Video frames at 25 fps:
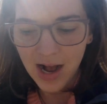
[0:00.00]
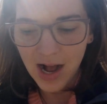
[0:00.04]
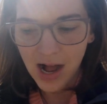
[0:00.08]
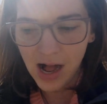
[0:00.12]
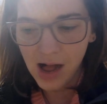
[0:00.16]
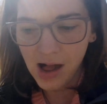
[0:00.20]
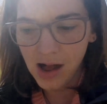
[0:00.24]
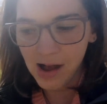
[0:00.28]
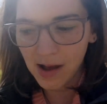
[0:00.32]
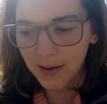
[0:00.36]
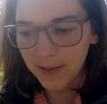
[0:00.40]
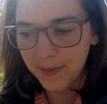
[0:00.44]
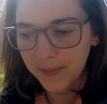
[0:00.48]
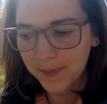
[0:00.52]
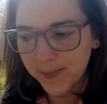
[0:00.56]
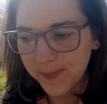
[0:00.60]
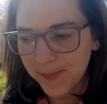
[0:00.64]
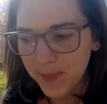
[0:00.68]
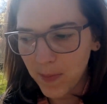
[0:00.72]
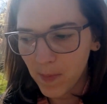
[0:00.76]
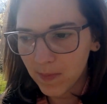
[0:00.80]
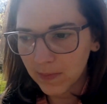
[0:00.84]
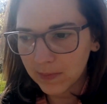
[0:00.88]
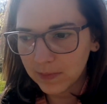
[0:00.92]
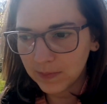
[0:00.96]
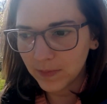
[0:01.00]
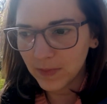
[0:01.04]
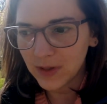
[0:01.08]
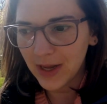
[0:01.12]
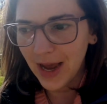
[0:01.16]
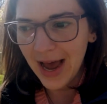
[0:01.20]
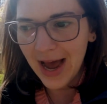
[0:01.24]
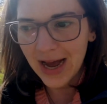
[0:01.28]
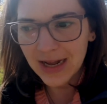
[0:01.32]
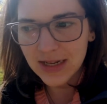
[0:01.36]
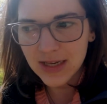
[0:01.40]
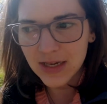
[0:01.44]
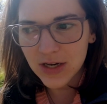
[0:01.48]
I
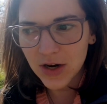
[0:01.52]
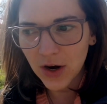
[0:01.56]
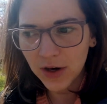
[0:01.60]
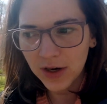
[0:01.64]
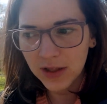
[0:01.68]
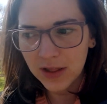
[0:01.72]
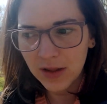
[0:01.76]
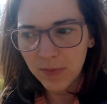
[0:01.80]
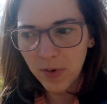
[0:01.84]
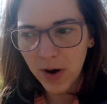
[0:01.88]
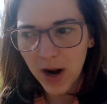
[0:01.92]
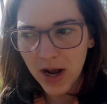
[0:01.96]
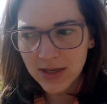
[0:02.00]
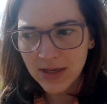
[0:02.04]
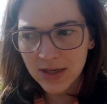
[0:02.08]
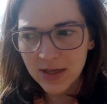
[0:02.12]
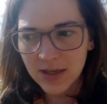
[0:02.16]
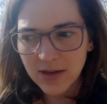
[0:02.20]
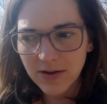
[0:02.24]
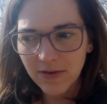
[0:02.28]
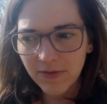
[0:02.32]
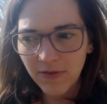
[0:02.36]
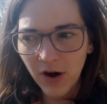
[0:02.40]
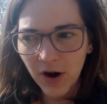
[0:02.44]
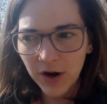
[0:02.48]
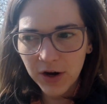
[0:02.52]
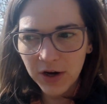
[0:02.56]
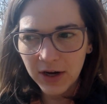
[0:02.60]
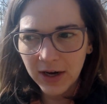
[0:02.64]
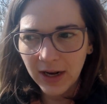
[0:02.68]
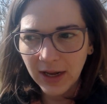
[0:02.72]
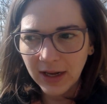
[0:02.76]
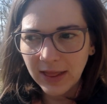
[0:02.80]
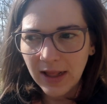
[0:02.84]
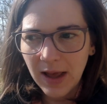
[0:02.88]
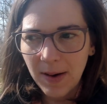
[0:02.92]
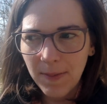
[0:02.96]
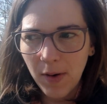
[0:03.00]
had started the process of
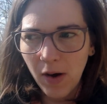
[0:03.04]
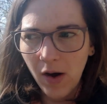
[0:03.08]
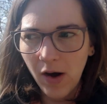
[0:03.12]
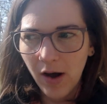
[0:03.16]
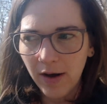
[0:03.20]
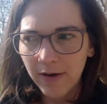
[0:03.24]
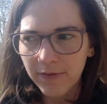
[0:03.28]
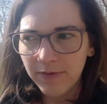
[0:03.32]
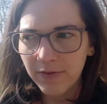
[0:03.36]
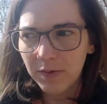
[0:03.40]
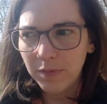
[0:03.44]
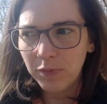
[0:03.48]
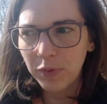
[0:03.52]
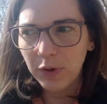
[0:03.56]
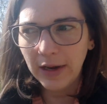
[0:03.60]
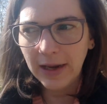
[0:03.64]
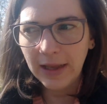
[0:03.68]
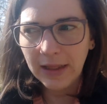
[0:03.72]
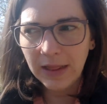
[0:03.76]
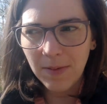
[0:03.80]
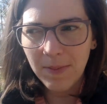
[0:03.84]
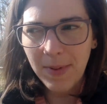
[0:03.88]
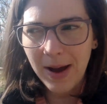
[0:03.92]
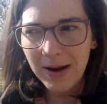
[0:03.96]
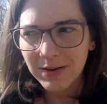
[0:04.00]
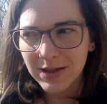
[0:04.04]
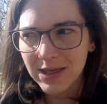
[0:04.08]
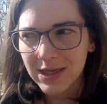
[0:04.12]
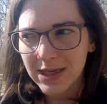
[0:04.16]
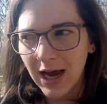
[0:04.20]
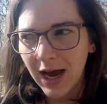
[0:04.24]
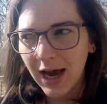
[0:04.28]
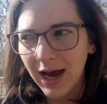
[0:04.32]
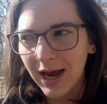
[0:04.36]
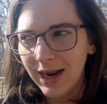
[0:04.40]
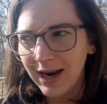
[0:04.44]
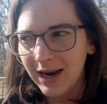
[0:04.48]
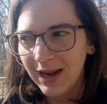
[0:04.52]
hardening them off and bringing them outside.